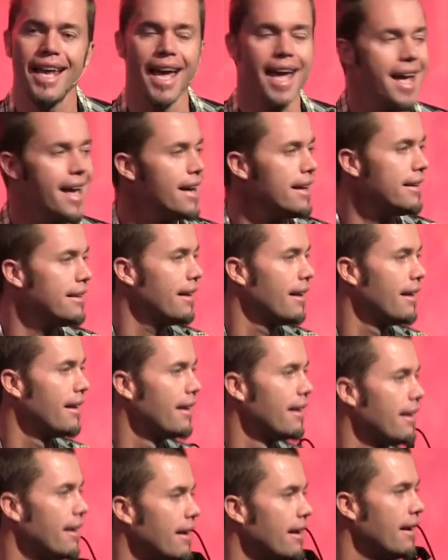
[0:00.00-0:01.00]
hand
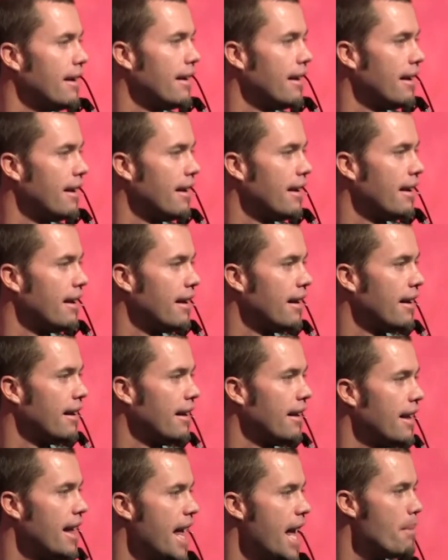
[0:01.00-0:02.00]

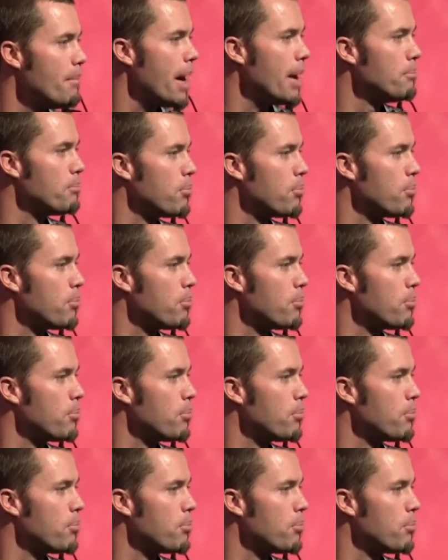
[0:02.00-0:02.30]
and my